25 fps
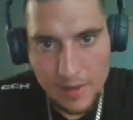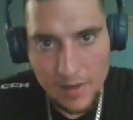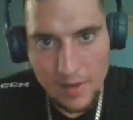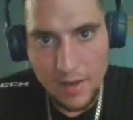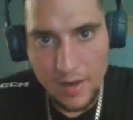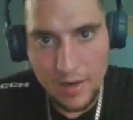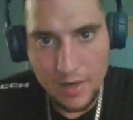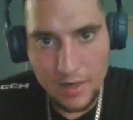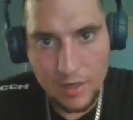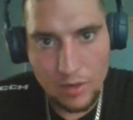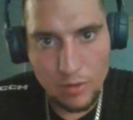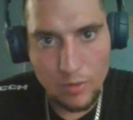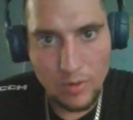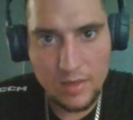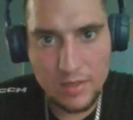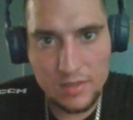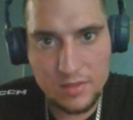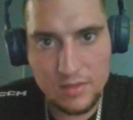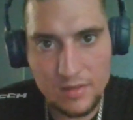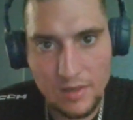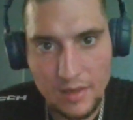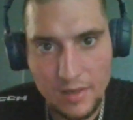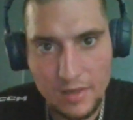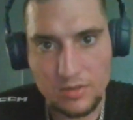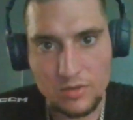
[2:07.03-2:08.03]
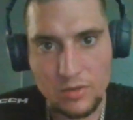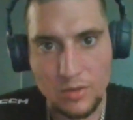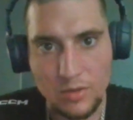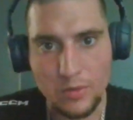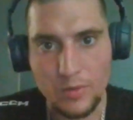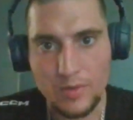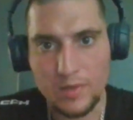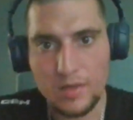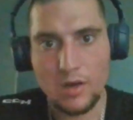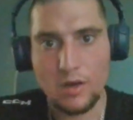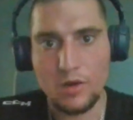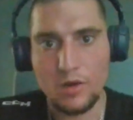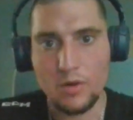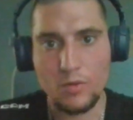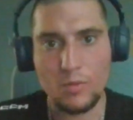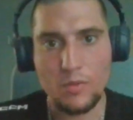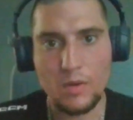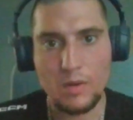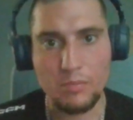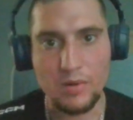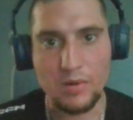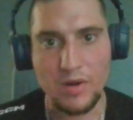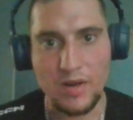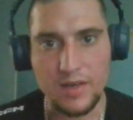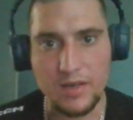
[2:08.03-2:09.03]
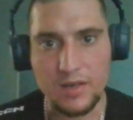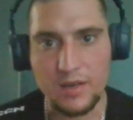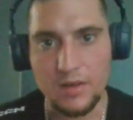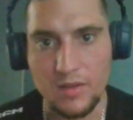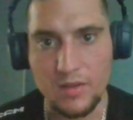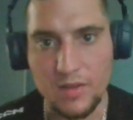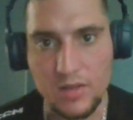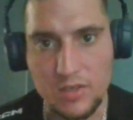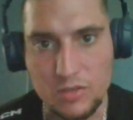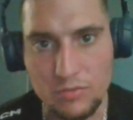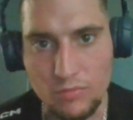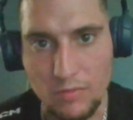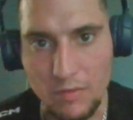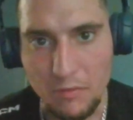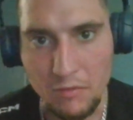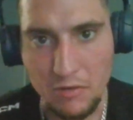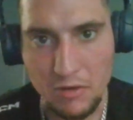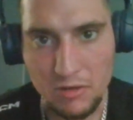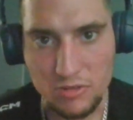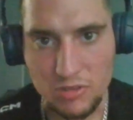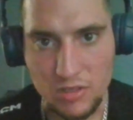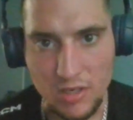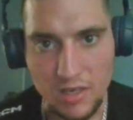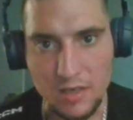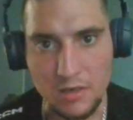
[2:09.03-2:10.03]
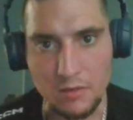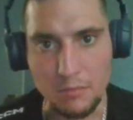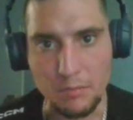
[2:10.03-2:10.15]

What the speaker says: anyways, so we go and we break into this refrigerating